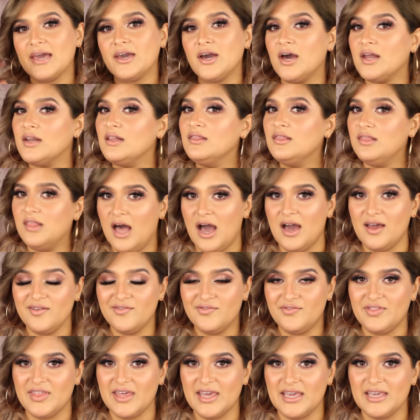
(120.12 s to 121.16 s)
I got a lot
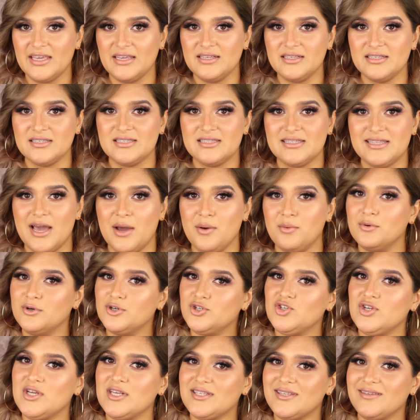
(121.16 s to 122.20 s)
of things that were
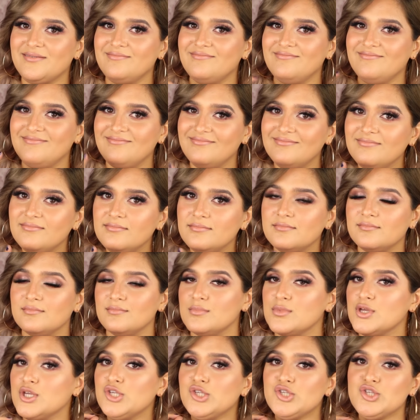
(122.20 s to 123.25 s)
just, mmm,
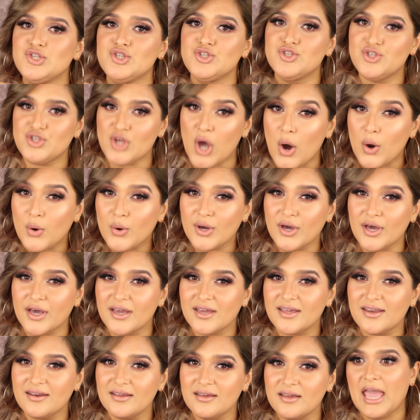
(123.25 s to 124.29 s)
so
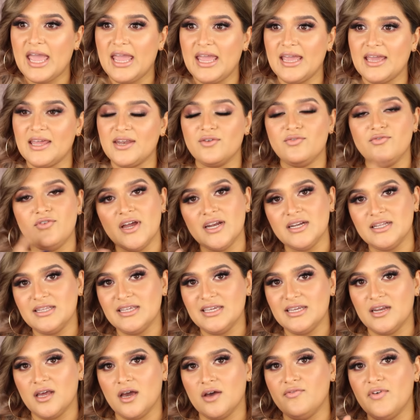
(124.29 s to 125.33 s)
good. And funnily
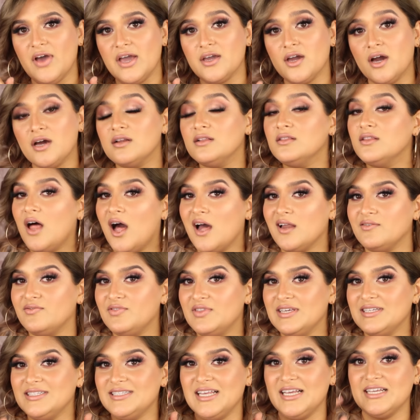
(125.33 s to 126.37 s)
enough, I got a lot of
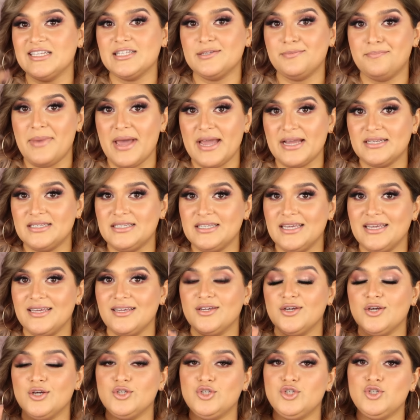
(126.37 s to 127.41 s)
things
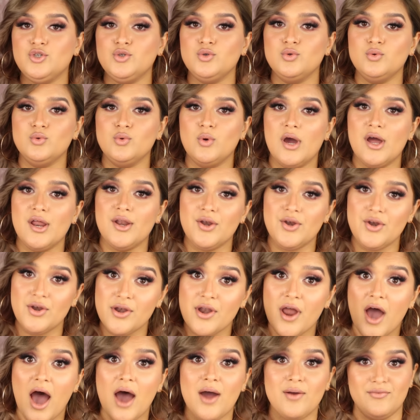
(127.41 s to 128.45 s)
expecting to
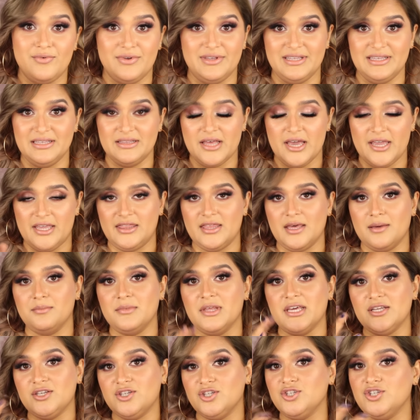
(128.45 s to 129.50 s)
not really like them,
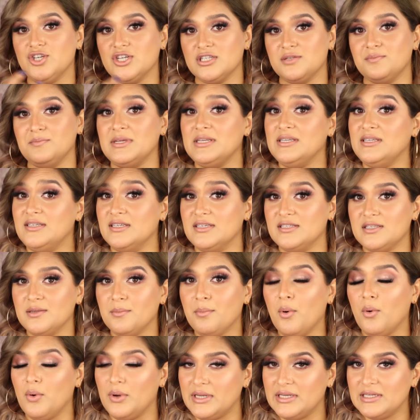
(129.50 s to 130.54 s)
like to just be
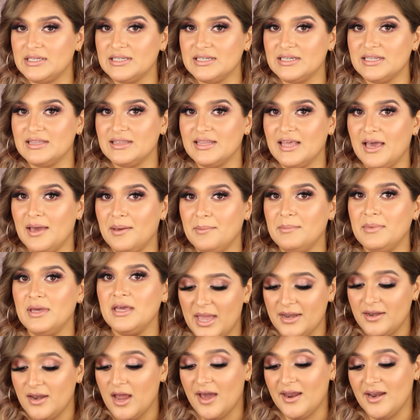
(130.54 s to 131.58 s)
disappointed in them.
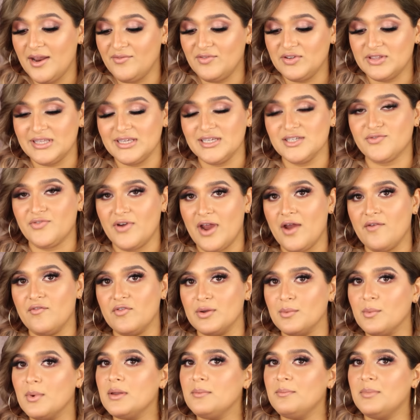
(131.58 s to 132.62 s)
And not everything is for
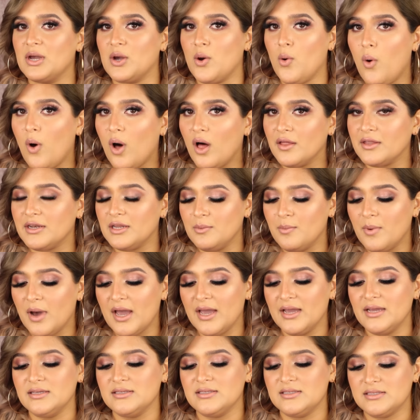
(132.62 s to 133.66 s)
everyone, but
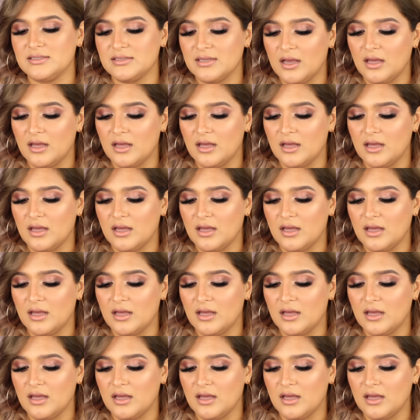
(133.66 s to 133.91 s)
quality-wise,